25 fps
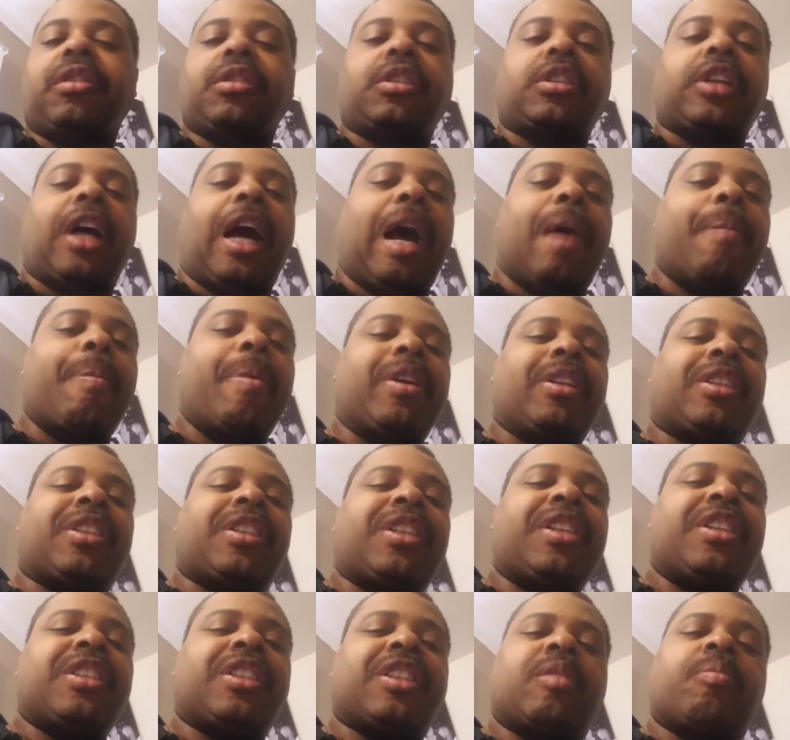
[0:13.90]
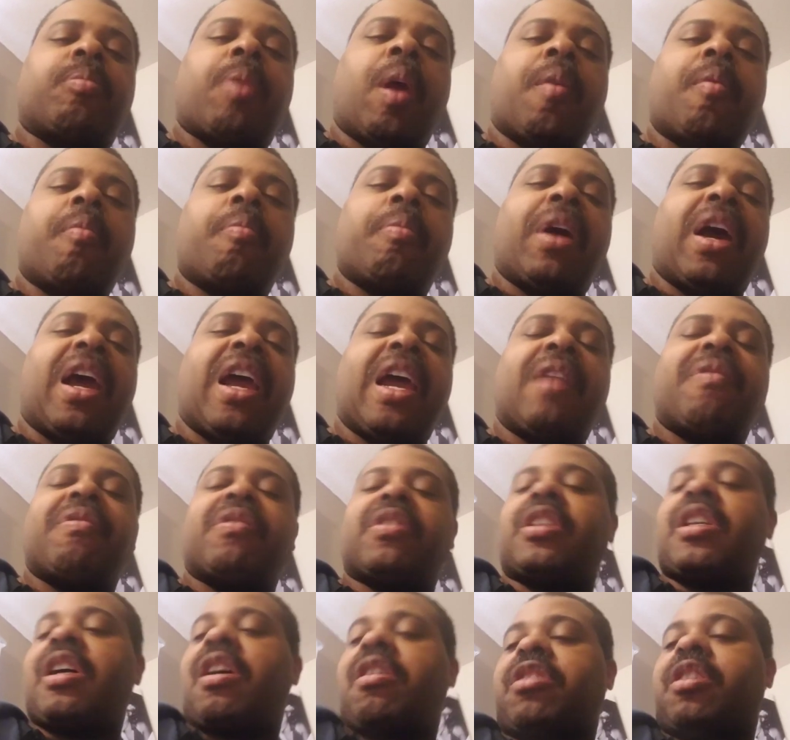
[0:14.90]
I've been seeing this in the paper, but I
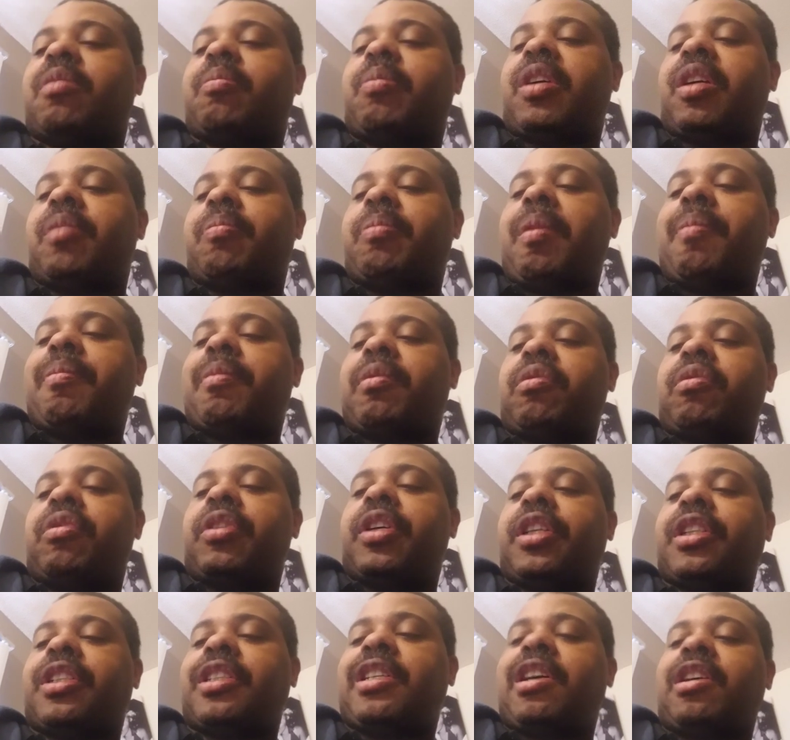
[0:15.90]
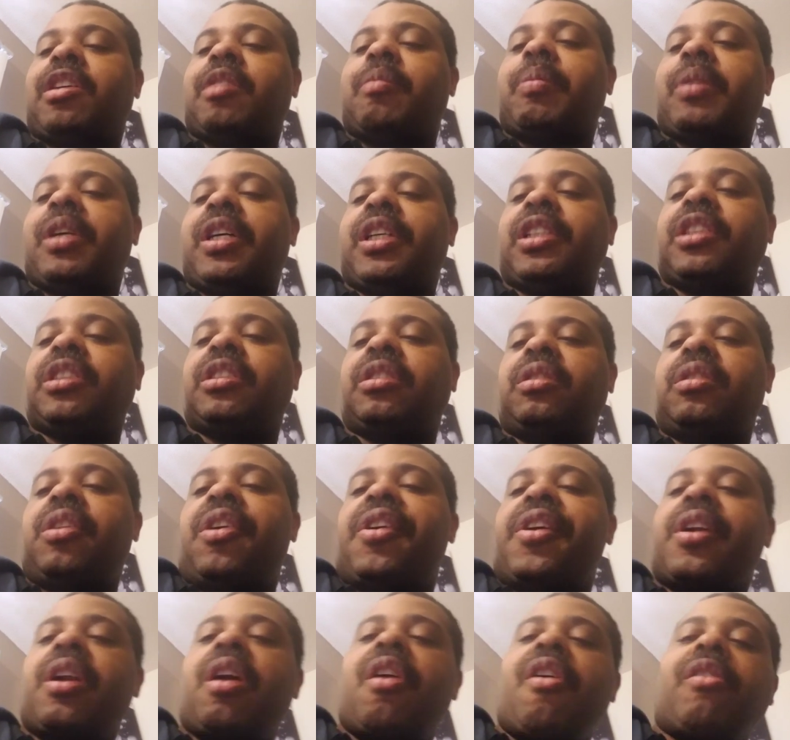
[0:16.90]
haven't talked about it, but I'm going to go ahead and talk about it.
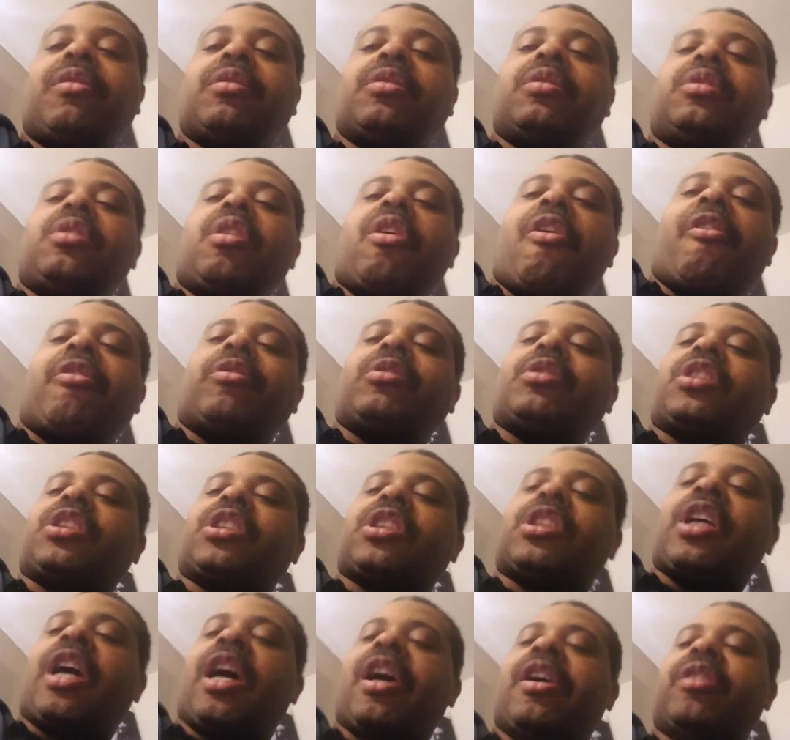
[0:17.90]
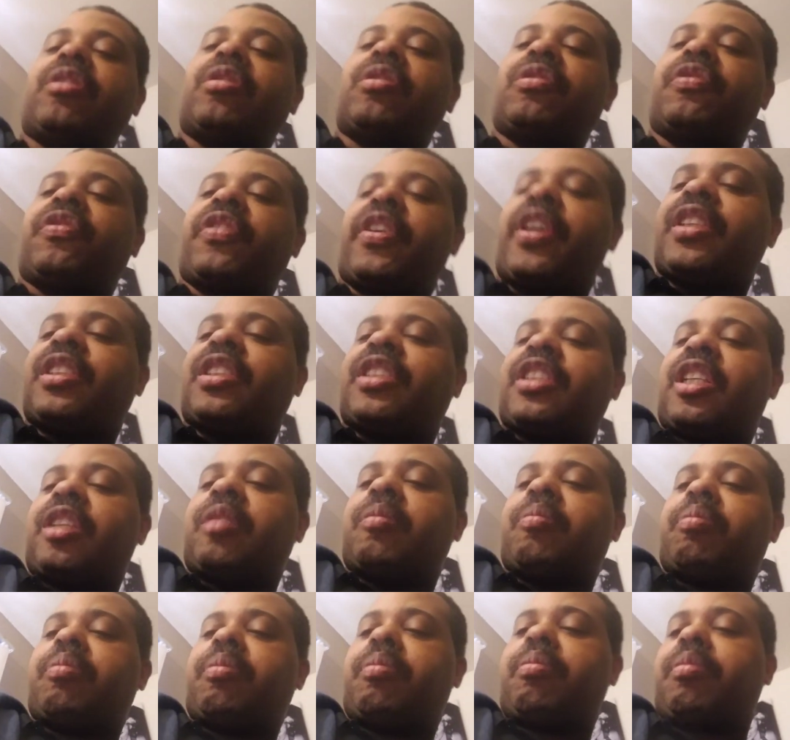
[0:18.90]
The title
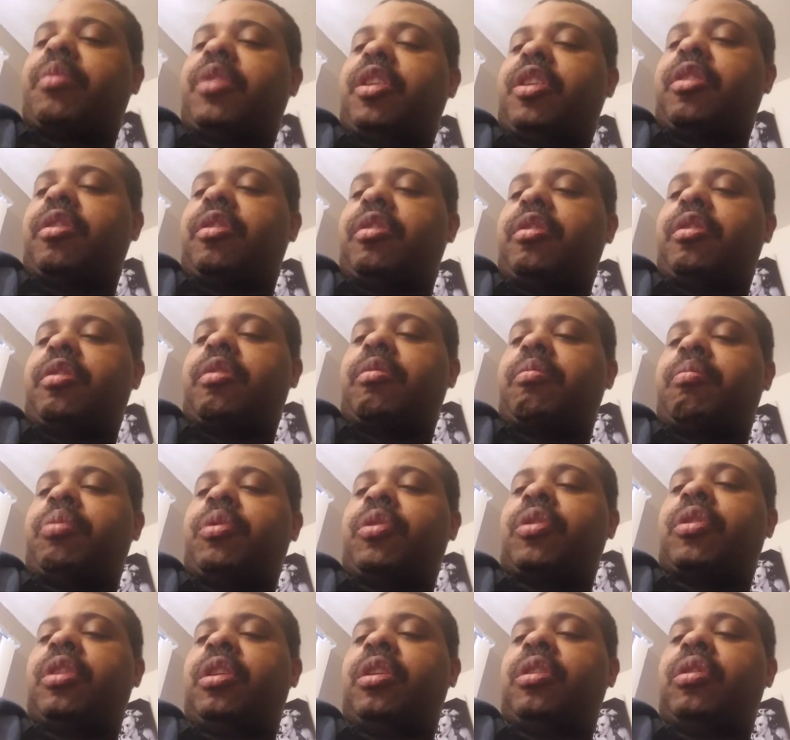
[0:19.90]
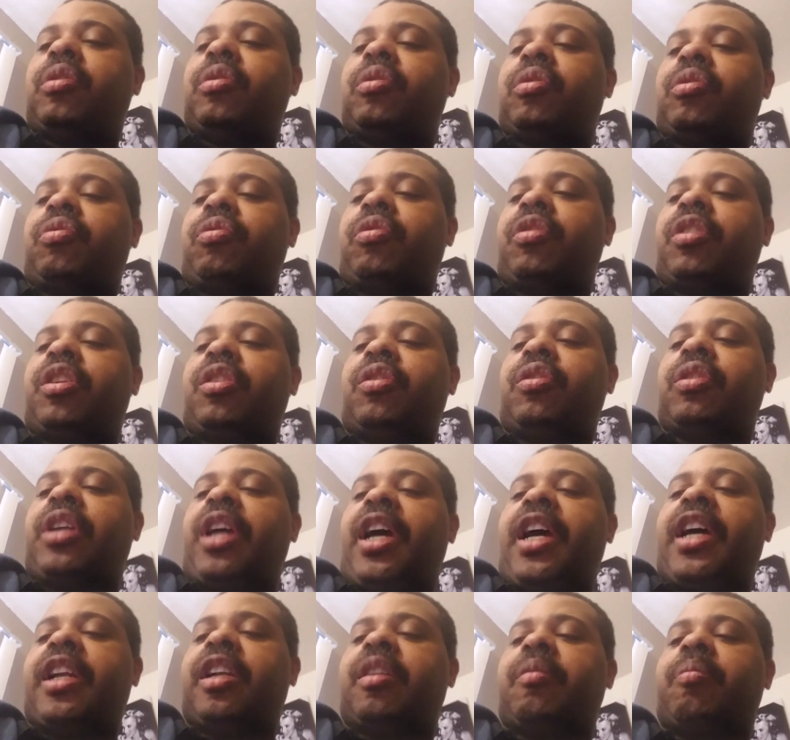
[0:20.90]
says Boogaloo Trio
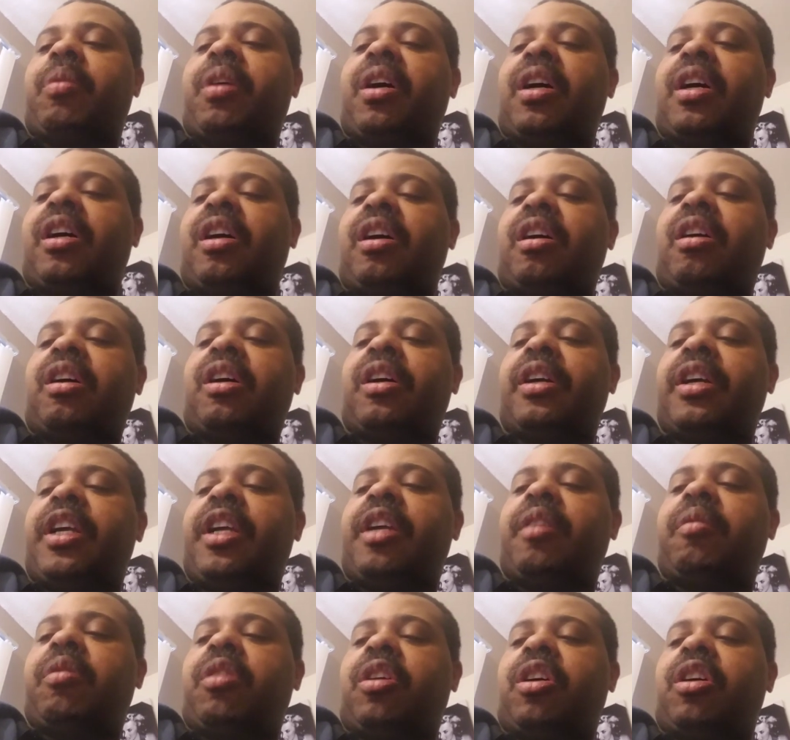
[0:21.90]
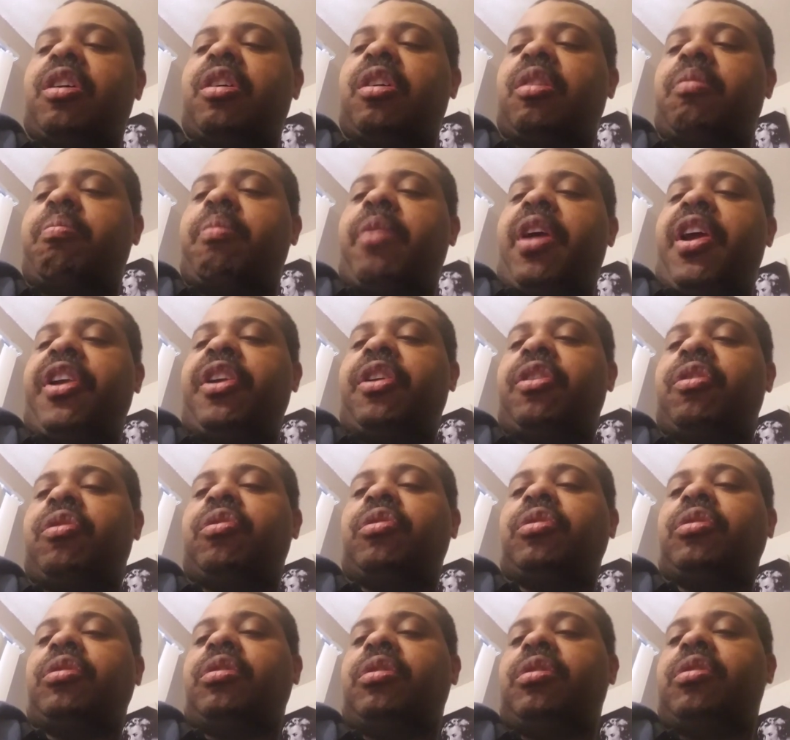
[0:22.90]
Guided by IRA
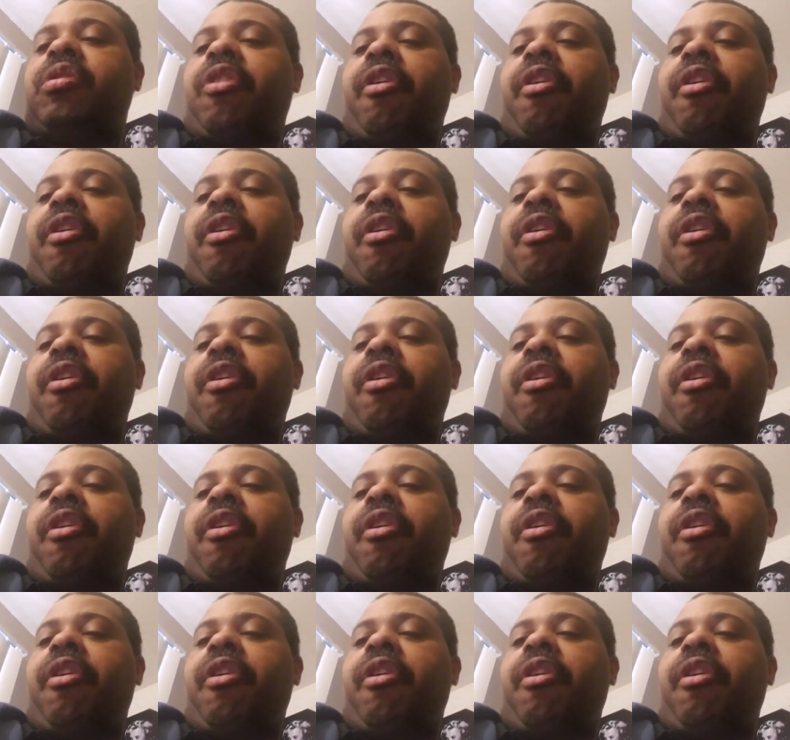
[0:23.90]
Manual.